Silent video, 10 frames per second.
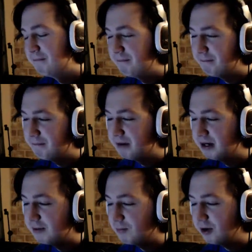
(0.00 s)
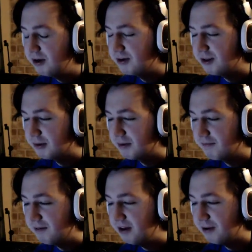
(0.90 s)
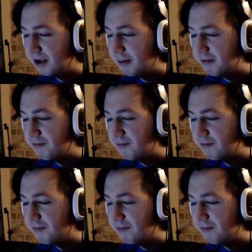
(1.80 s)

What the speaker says: But we're here to talk about video games.